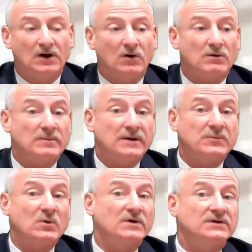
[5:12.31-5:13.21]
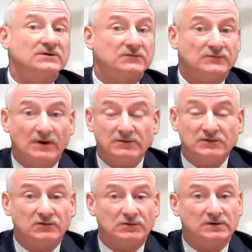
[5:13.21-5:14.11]
Or it might be one that's very
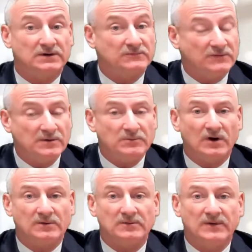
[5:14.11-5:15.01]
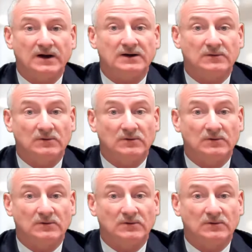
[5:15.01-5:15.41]
short and very problematic,